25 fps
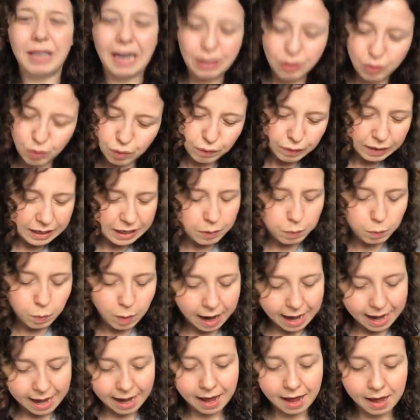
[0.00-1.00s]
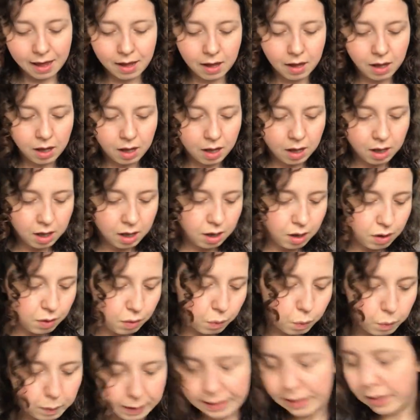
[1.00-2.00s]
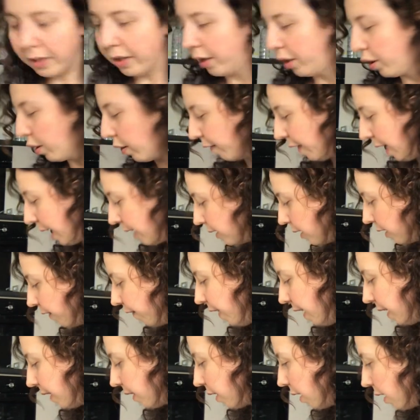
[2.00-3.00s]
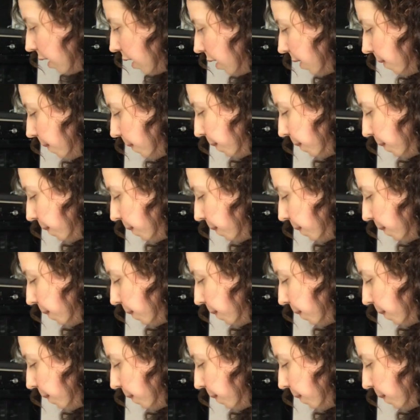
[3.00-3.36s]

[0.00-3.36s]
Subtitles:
I don't really wear winter stuff, hence the fact that